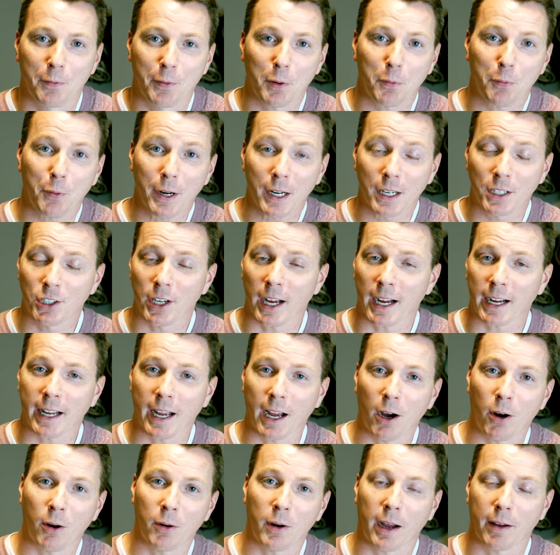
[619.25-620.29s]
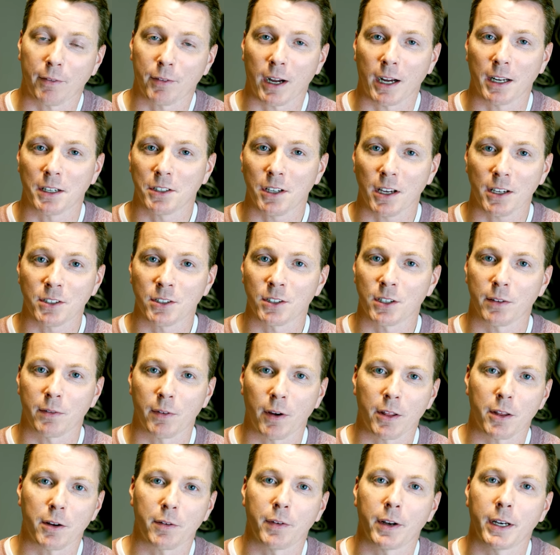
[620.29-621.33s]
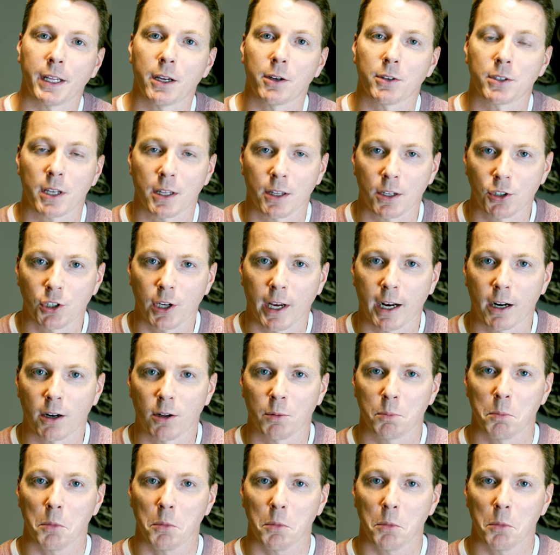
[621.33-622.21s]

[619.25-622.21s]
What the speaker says: Feel free to check out, I've got dozens of other videos on the channel,